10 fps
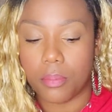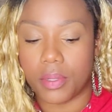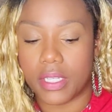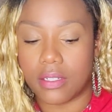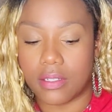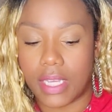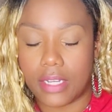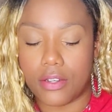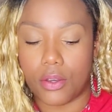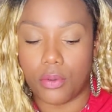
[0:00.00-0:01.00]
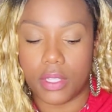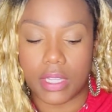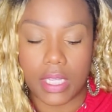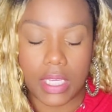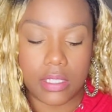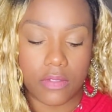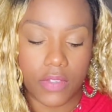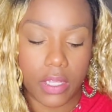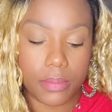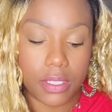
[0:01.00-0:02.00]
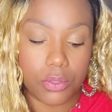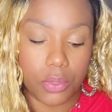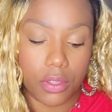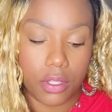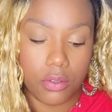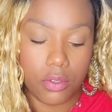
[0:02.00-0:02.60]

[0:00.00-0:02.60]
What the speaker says: but they know that the Ace of Cups is with you.